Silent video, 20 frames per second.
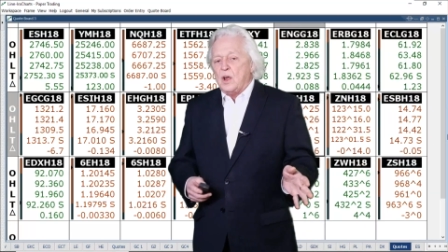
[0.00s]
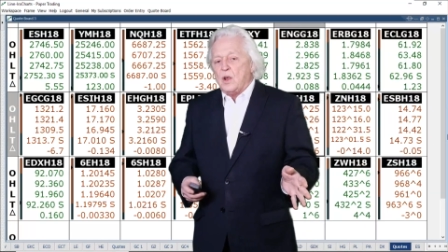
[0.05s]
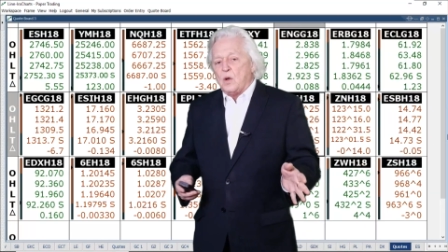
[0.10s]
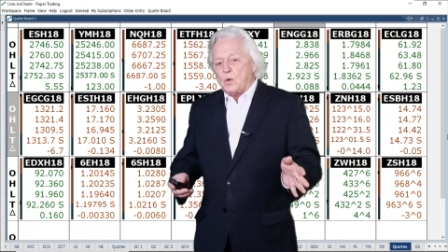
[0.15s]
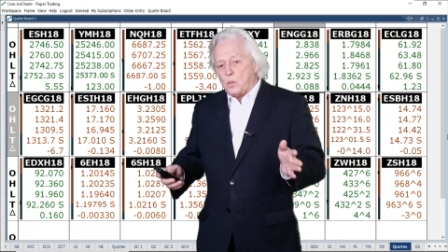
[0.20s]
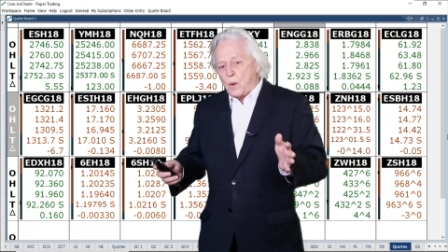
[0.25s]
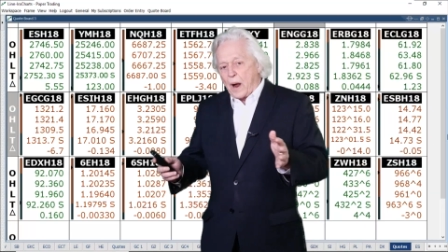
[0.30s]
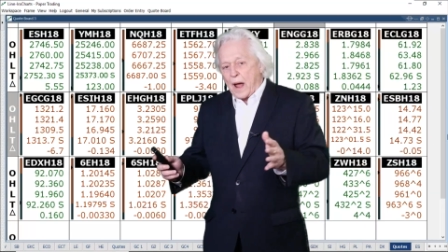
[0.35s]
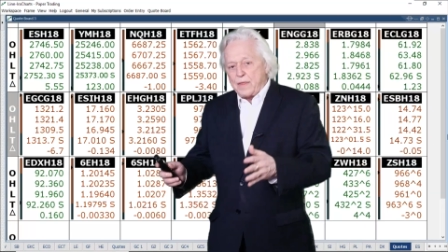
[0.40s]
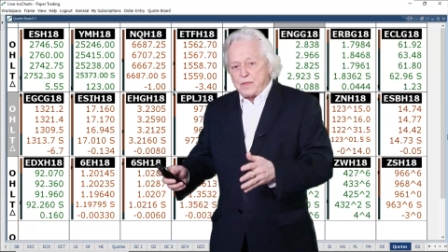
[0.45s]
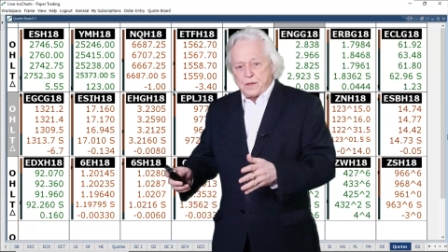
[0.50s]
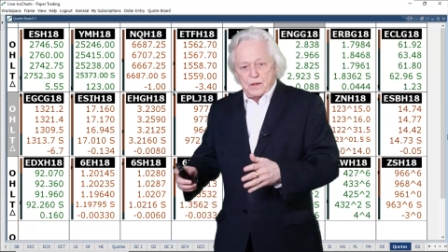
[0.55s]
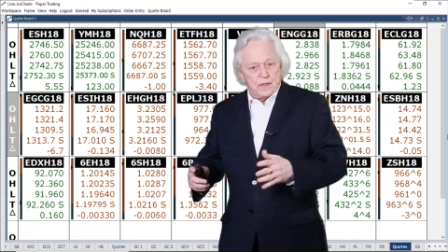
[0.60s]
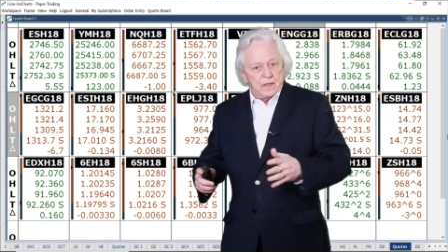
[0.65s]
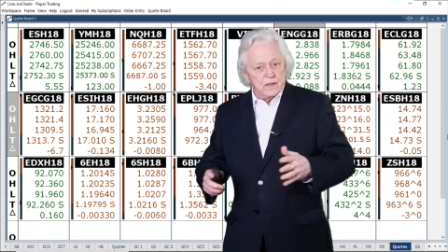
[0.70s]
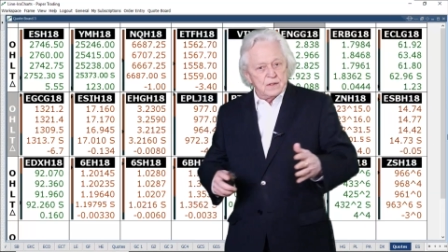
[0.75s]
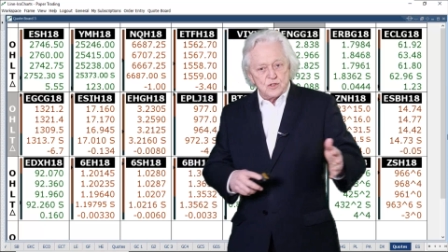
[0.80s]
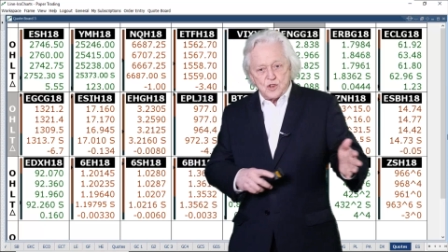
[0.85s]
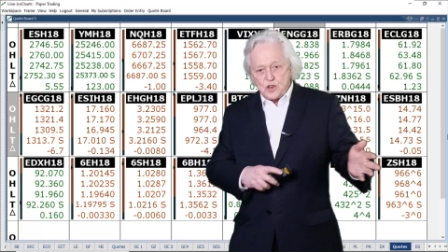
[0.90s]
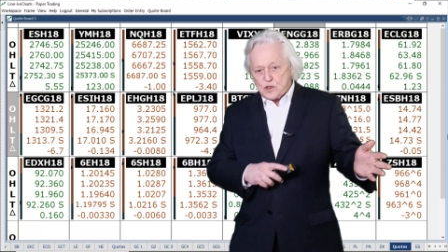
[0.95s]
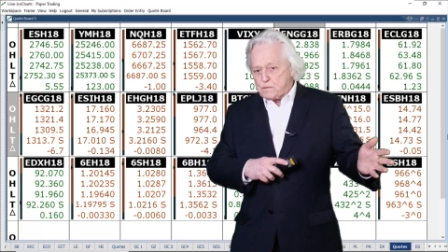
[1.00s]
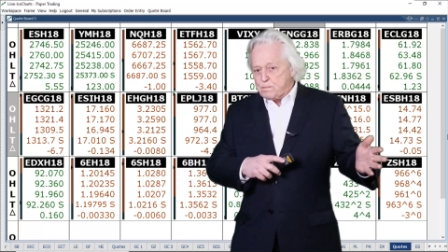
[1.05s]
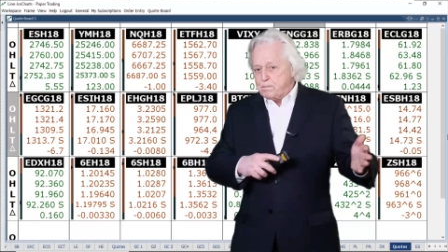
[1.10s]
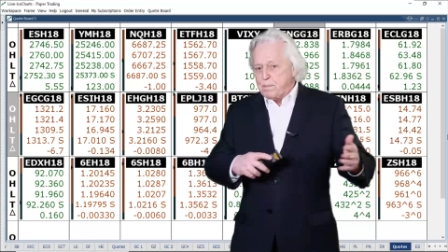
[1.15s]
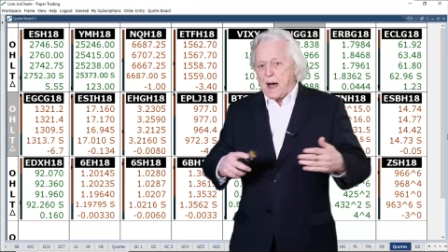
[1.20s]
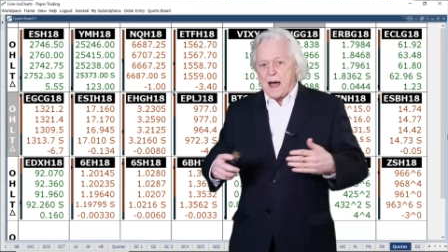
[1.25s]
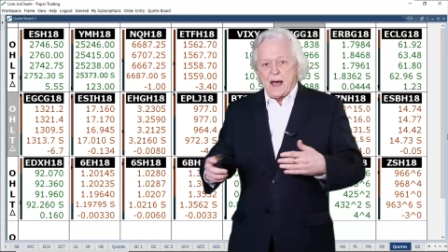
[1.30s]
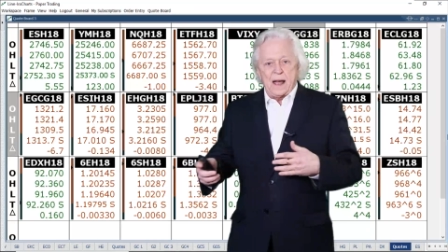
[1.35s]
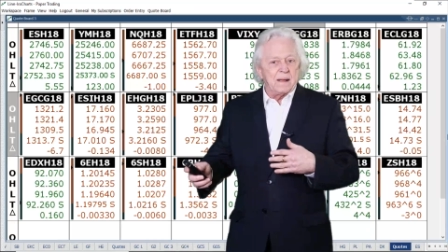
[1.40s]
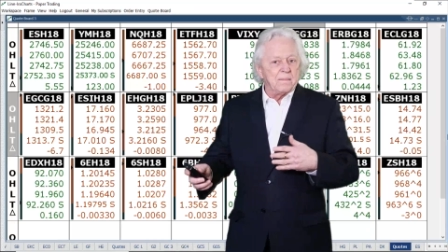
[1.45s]
rather than just
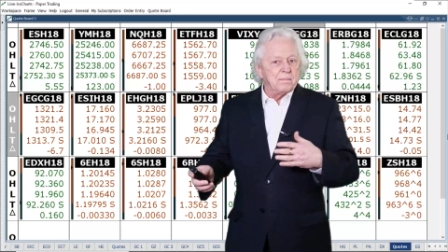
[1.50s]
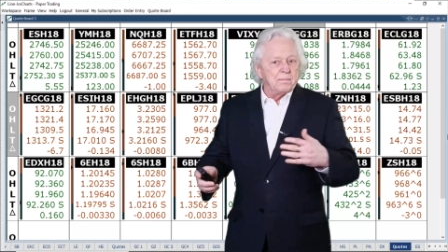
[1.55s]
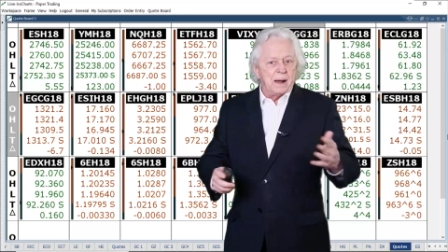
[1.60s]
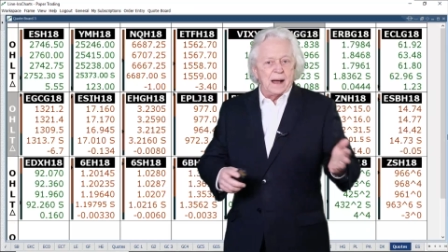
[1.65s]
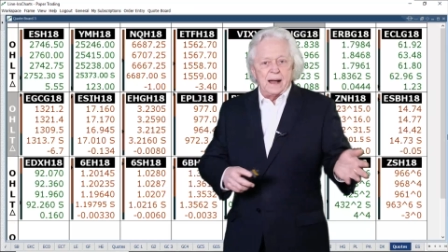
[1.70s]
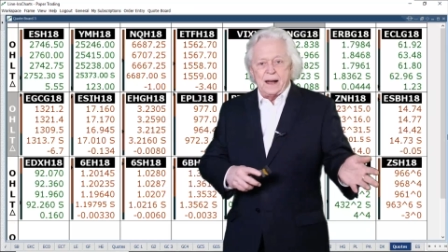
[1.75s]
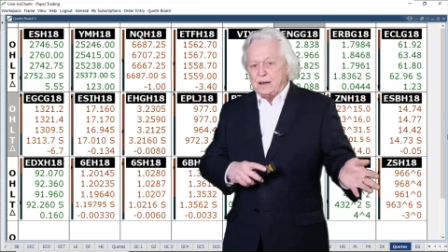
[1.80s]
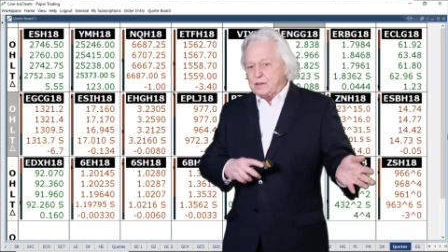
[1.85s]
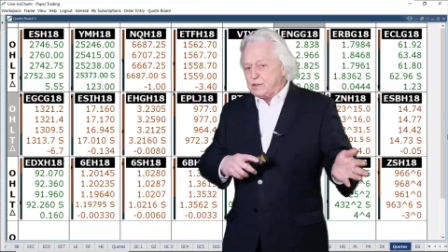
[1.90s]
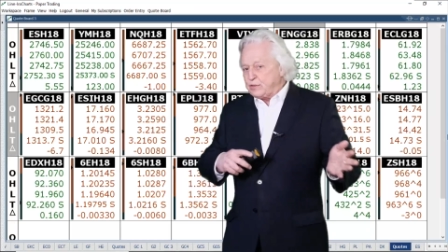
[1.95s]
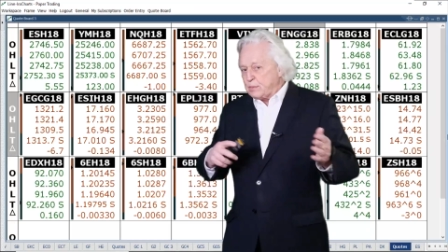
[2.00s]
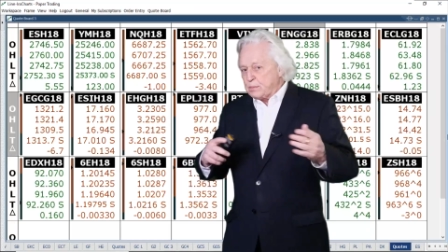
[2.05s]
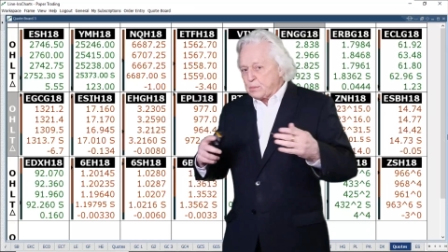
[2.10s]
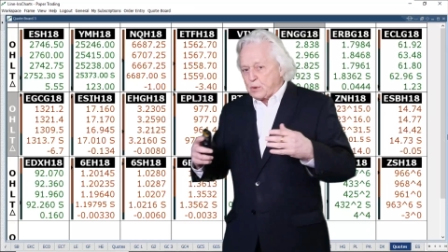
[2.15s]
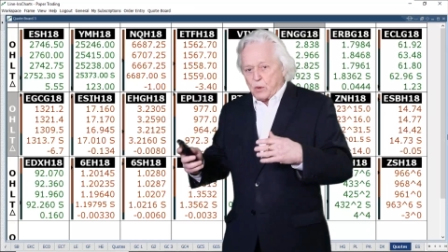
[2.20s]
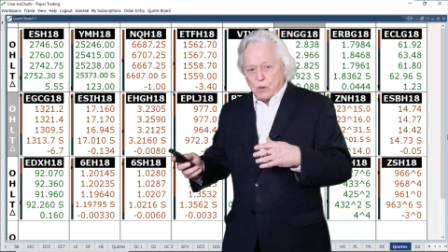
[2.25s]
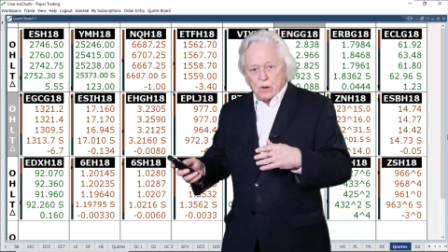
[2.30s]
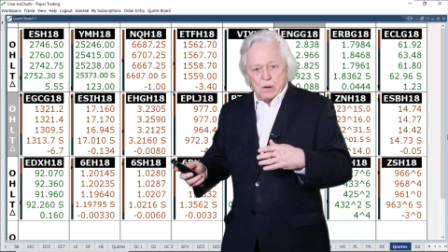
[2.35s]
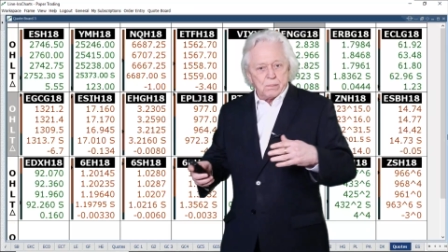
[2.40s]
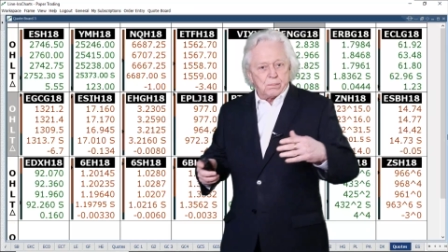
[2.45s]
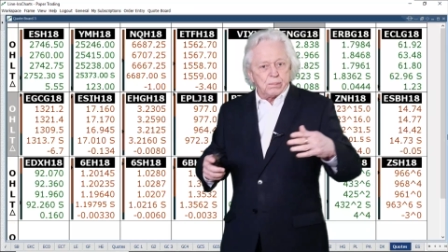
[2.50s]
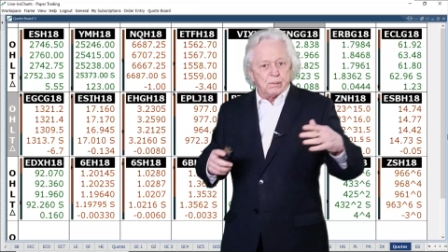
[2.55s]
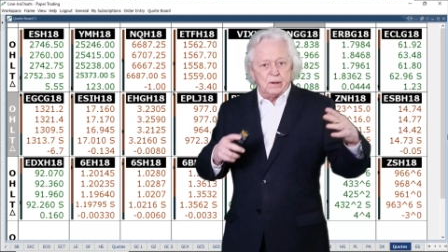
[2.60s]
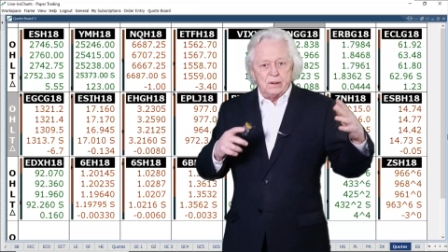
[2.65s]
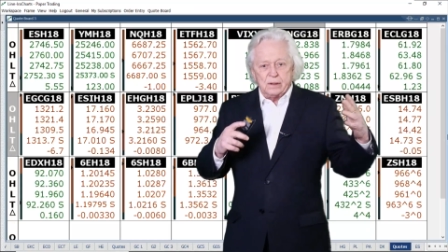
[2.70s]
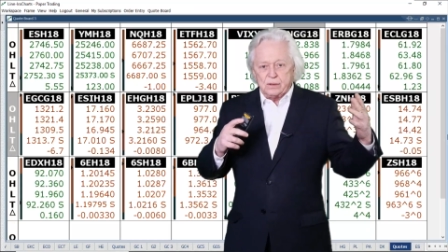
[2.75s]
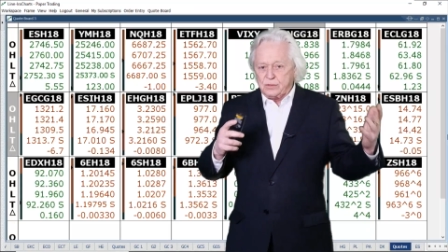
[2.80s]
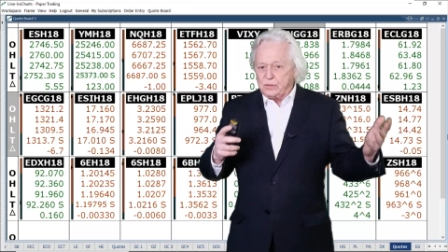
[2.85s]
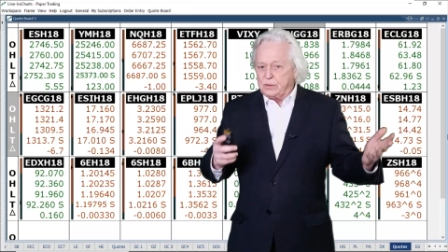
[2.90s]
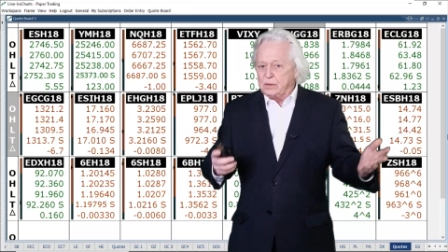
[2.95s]
buying bonds from corporates